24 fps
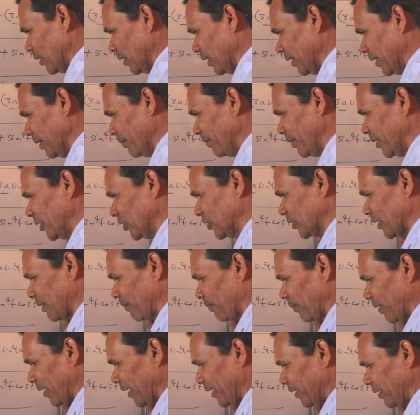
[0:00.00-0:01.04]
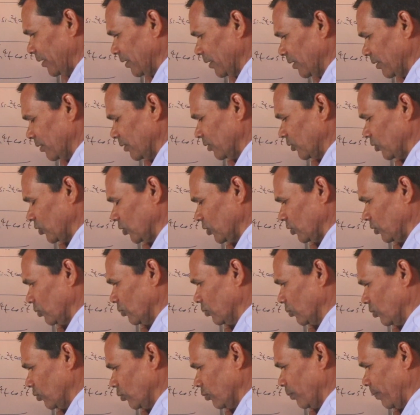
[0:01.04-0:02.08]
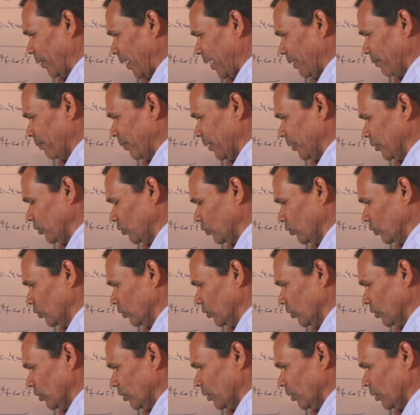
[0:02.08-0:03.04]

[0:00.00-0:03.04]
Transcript: limits applied 0 to pi by 2,